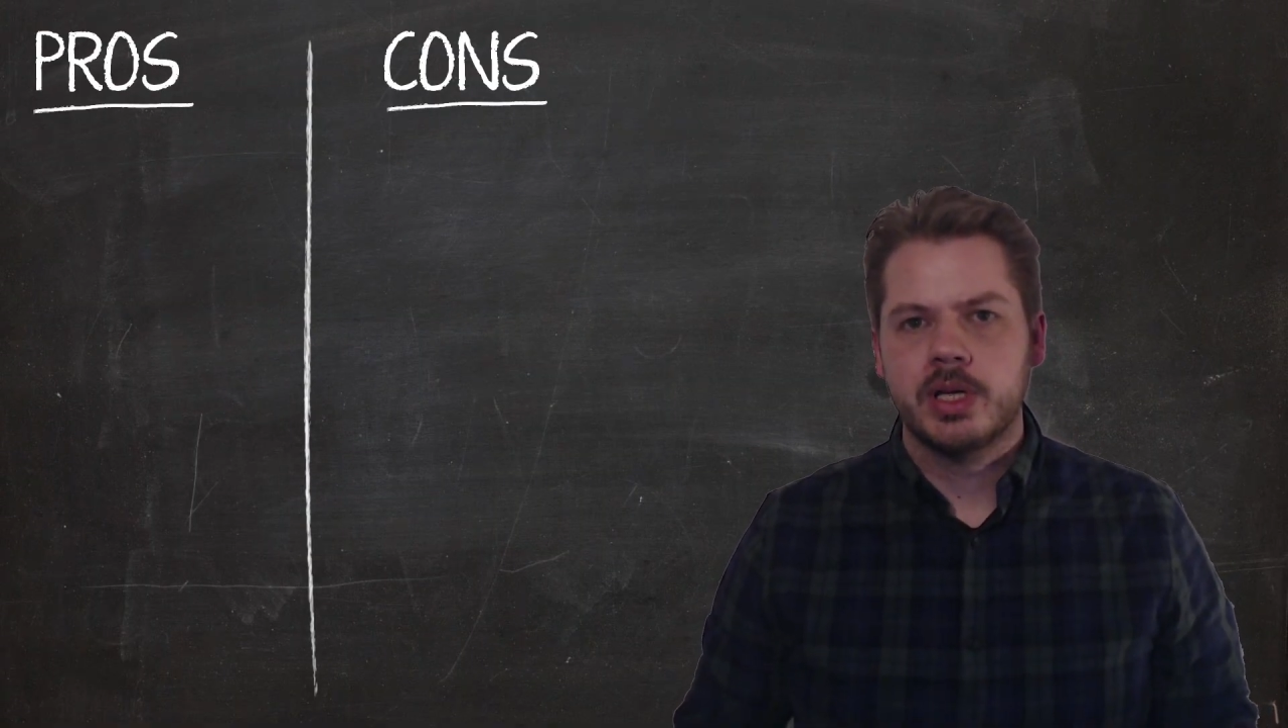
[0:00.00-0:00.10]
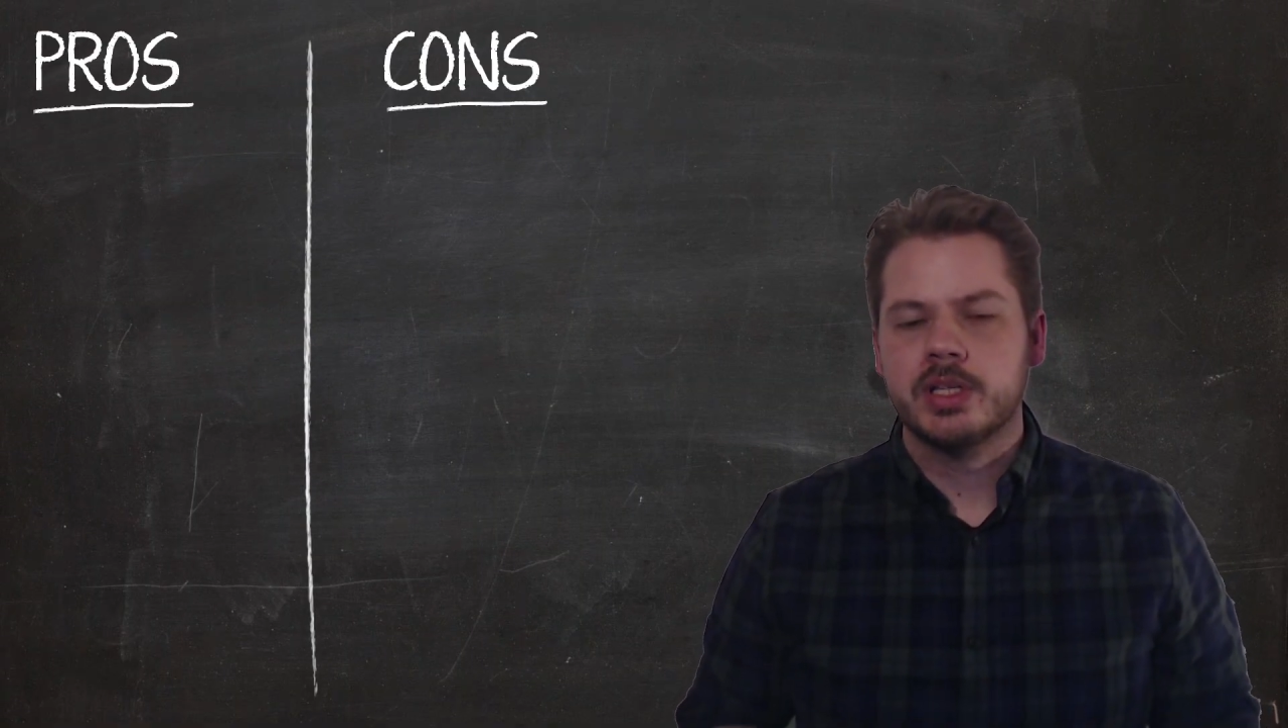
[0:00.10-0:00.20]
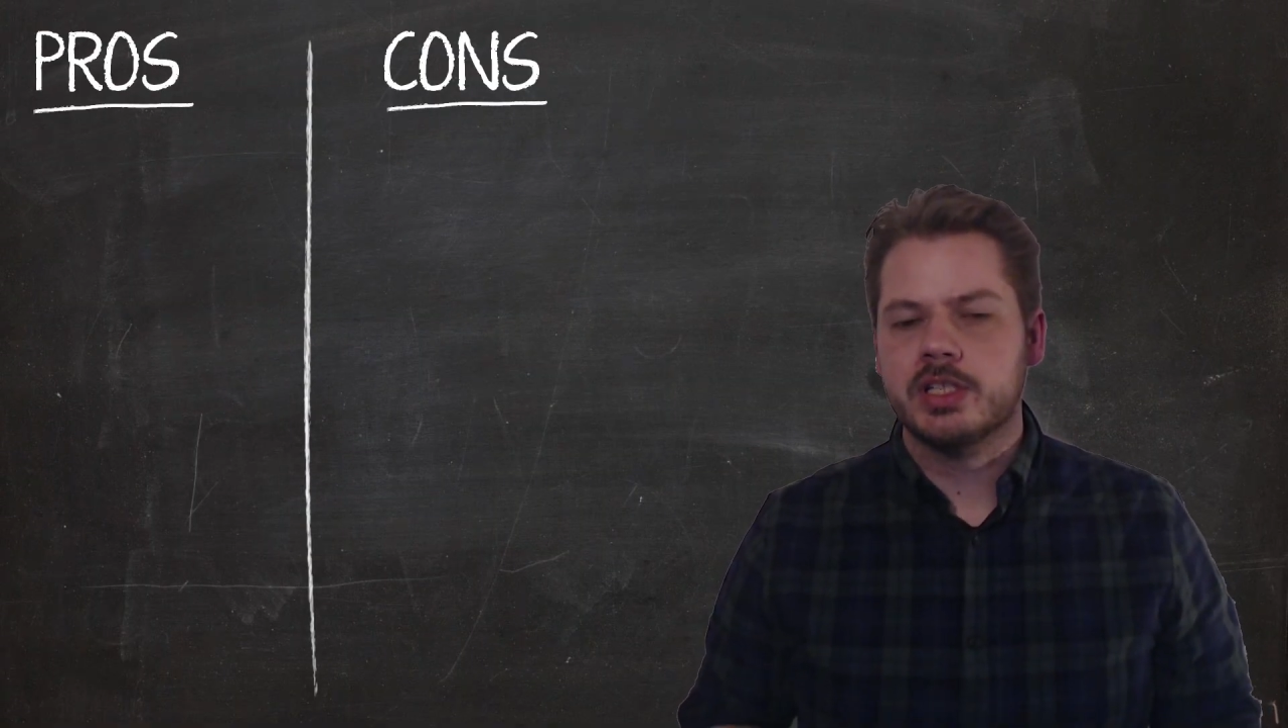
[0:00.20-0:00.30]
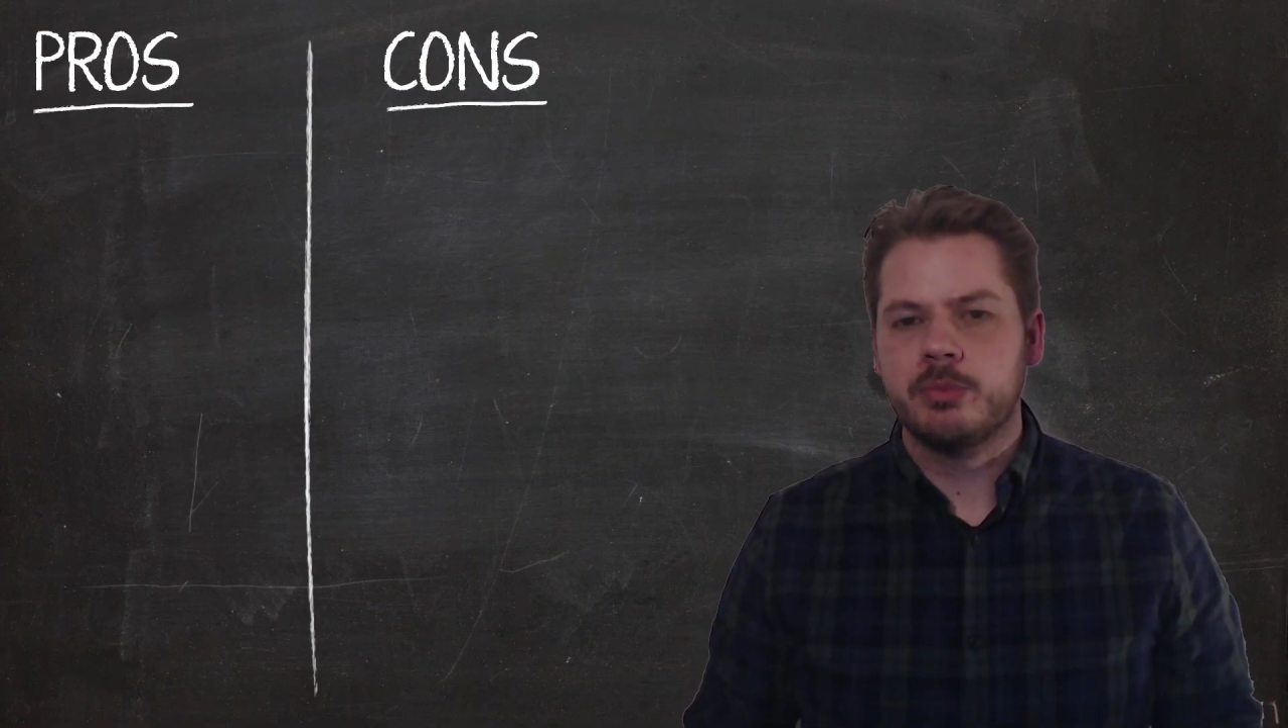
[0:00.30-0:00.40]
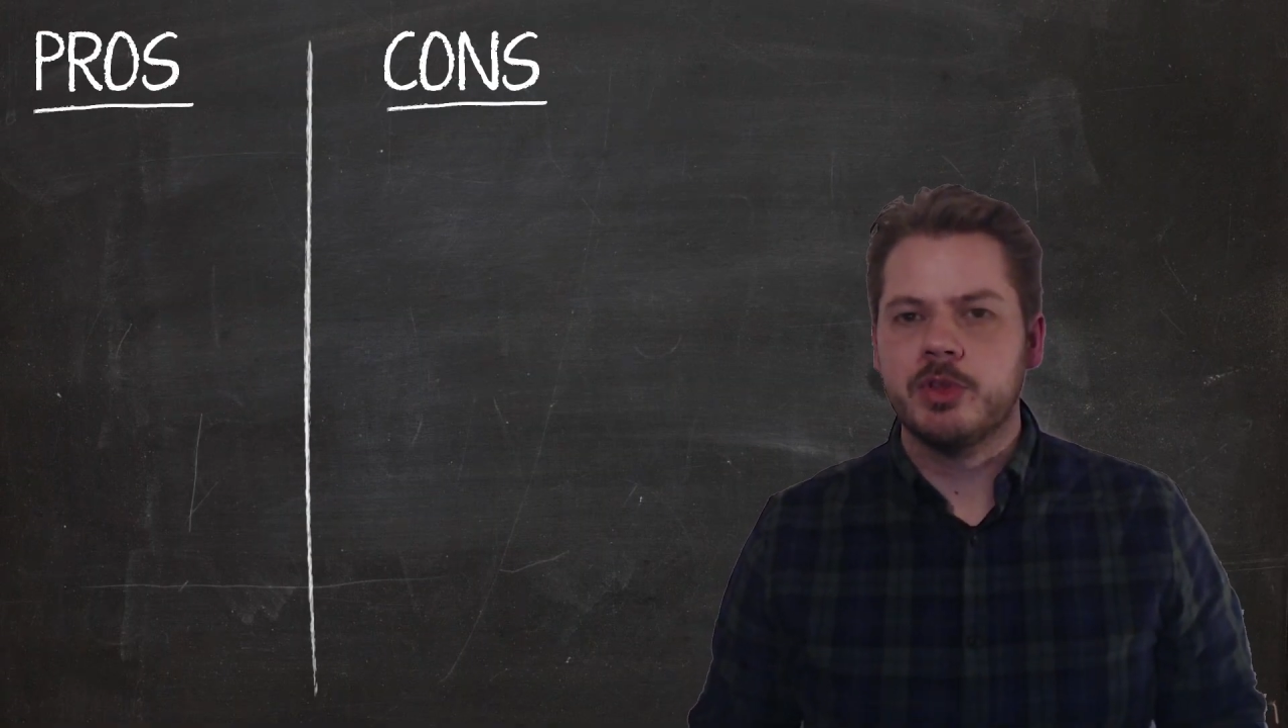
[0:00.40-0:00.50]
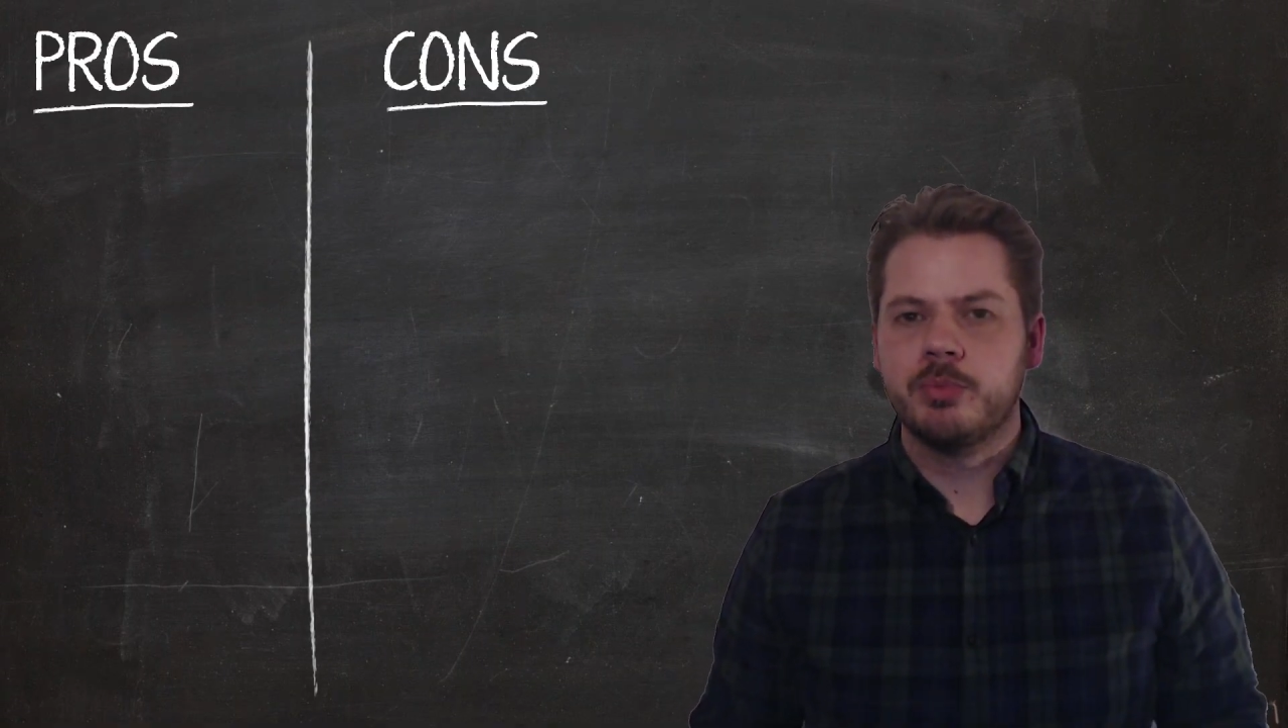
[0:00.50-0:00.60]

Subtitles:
Some of the